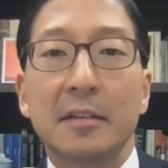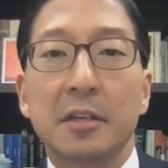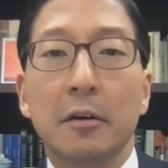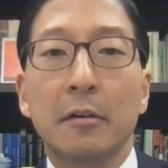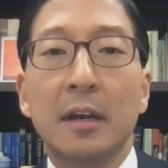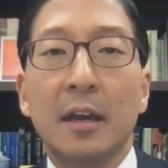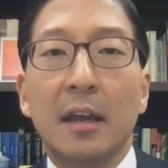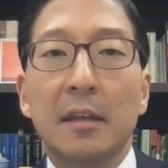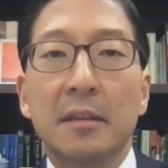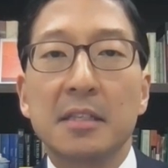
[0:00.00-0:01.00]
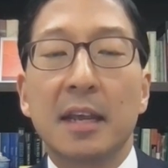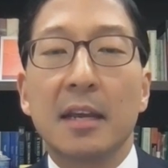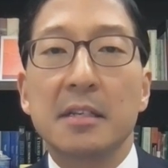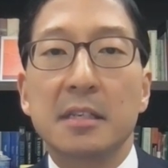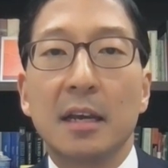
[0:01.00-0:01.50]
So, in this
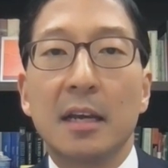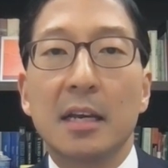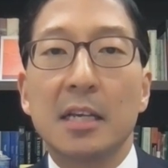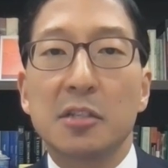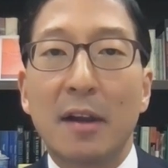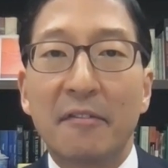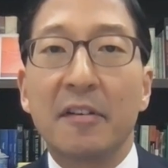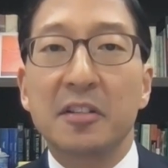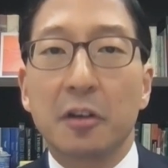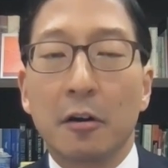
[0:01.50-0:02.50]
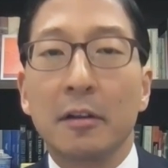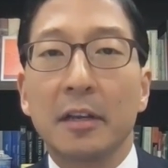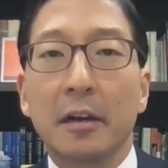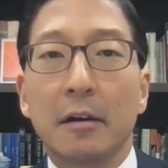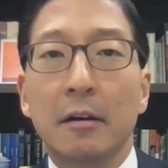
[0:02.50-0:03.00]
case, uh, as referenced
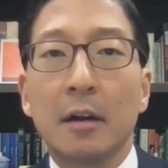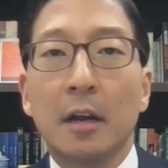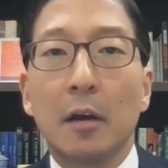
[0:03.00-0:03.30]
earlier,